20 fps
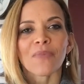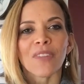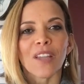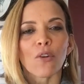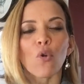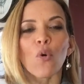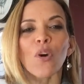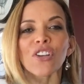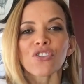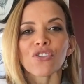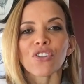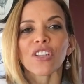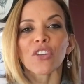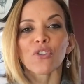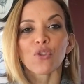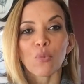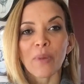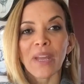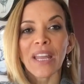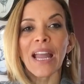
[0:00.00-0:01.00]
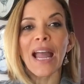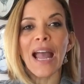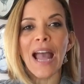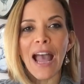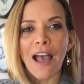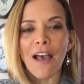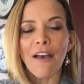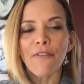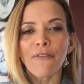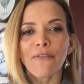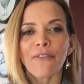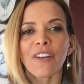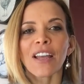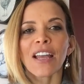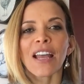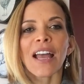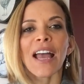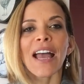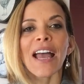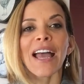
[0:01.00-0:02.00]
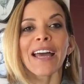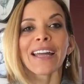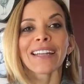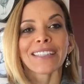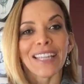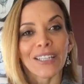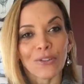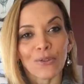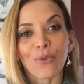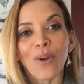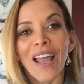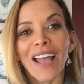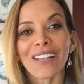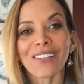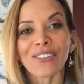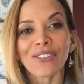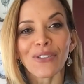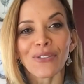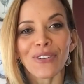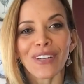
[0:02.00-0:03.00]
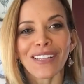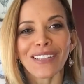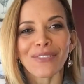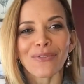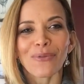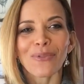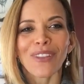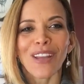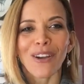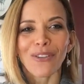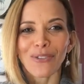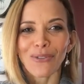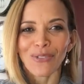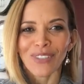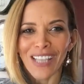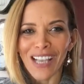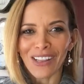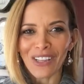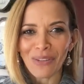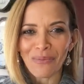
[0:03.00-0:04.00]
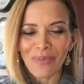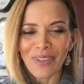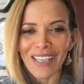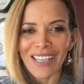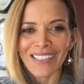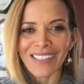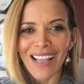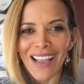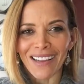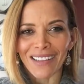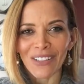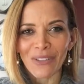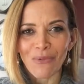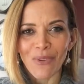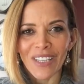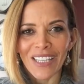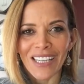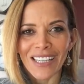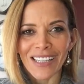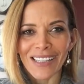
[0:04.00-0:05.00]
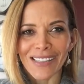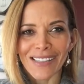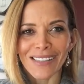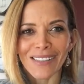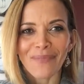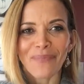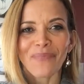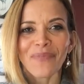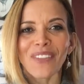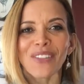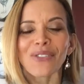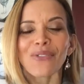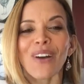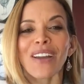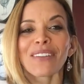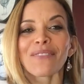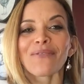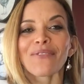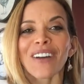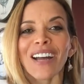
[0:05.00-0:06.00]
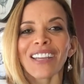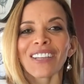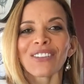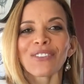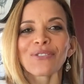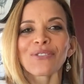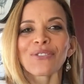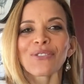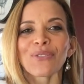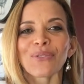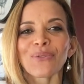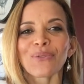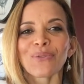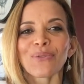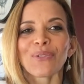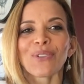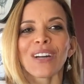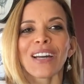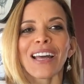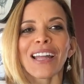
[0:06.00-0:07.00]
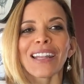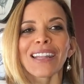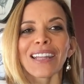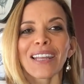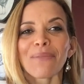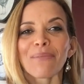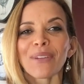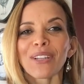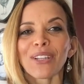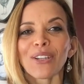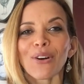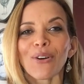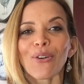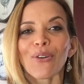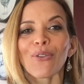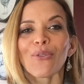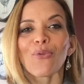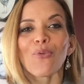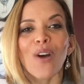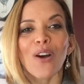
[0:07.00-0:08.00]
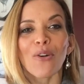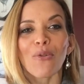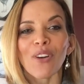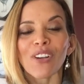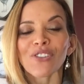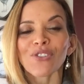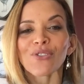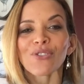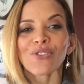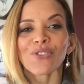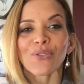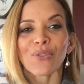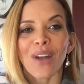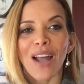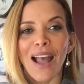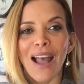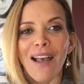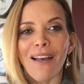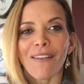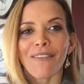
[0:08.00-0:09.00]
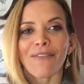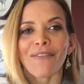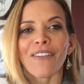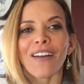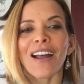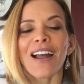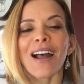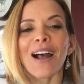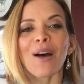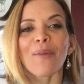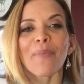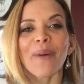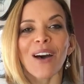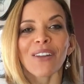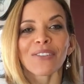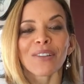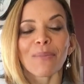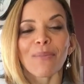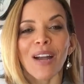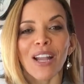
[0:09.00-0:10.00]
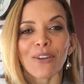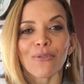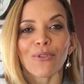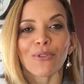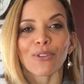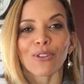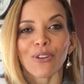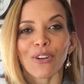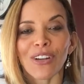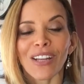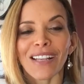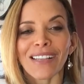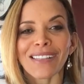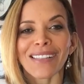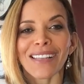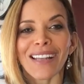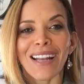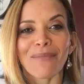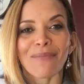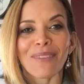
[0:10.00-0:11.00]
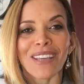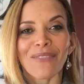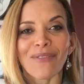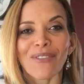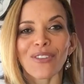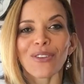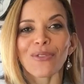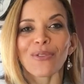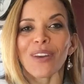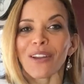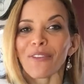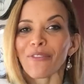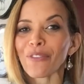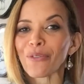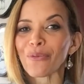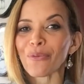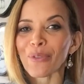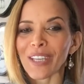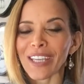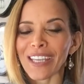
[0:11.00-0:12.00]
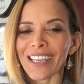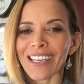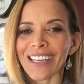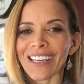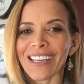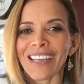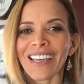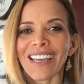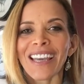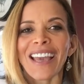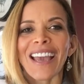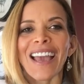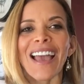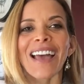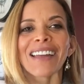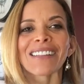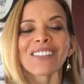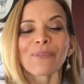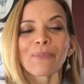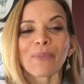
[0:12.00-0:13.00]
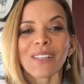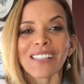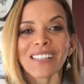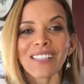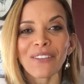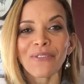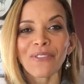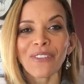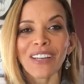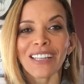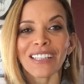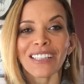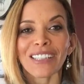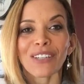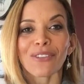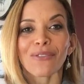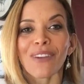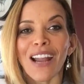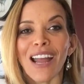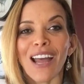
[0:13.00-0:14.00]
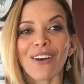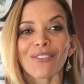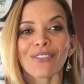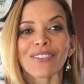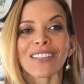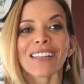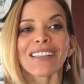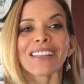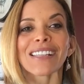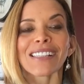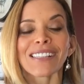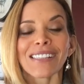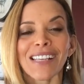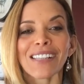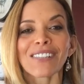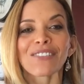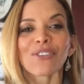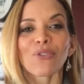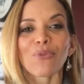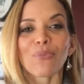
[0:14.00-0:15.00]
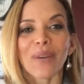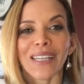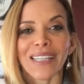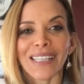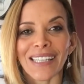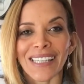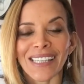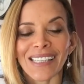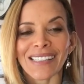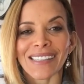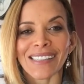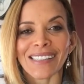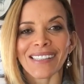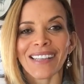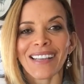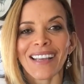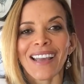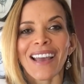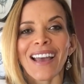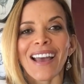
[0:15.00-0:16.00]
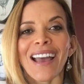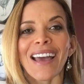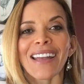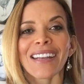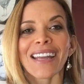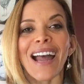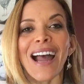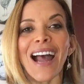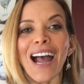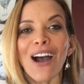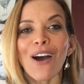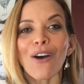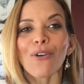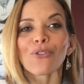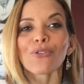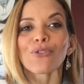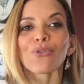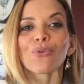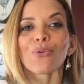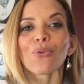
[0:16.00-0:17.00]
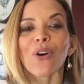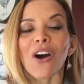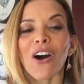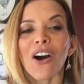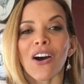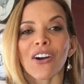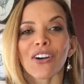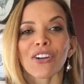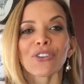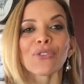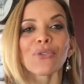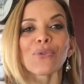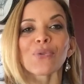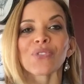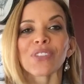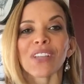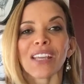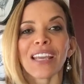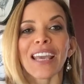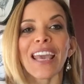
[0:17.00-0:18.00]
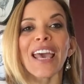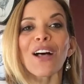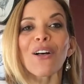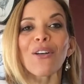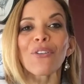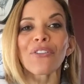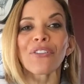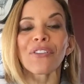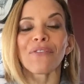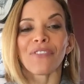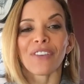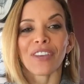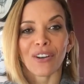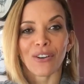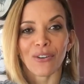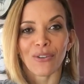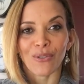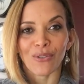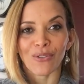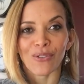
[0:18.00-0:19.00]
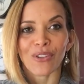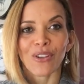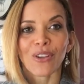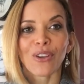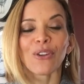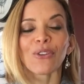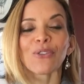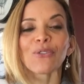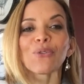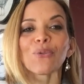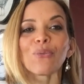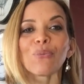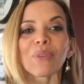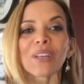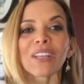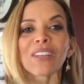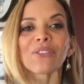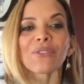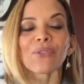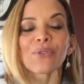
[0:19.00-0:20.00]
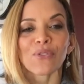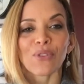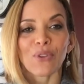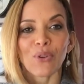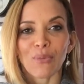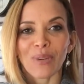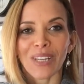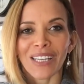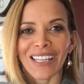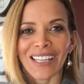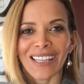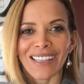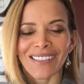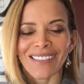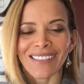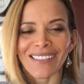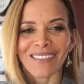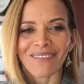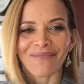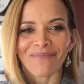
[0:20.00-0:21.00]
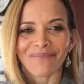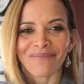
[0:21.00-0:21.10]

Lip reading: question that you may have and to answer it without you telling me exactly what it is. So I invite you to let me know what questions you have about the micro learnings that I'm giving you every week, and specifically around the 6 human needs and how you are using healthy vehicles to meet those human needs.